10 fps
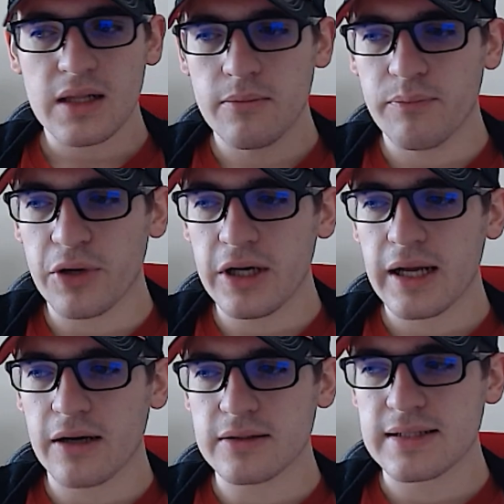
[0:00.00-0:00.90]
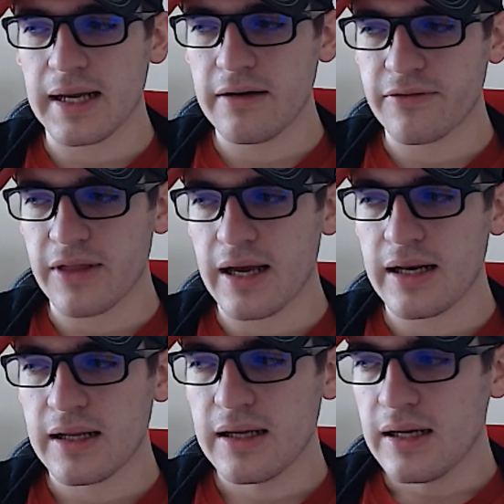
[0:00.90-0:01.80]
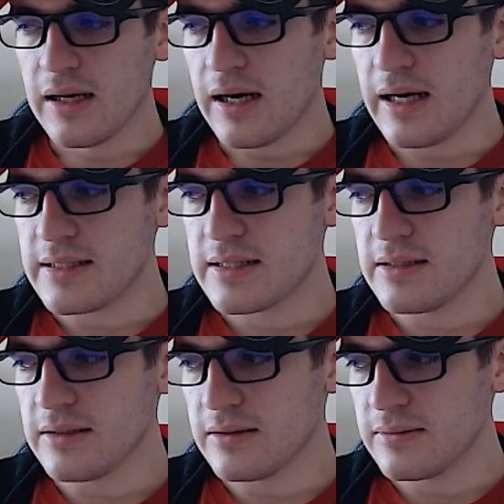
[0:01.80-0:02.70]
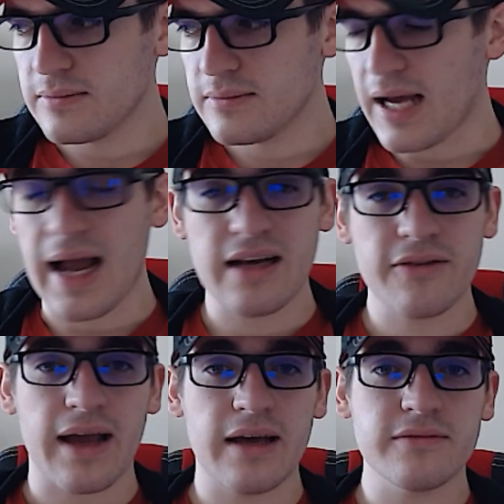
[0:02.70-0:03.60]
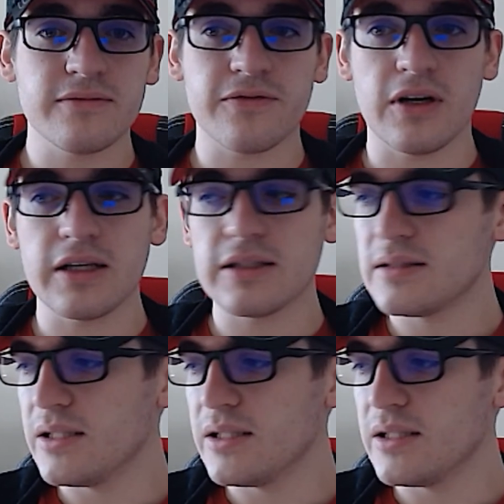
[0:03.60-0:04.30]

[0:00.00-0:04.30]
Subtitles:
But outside of that, I still kind of had fun.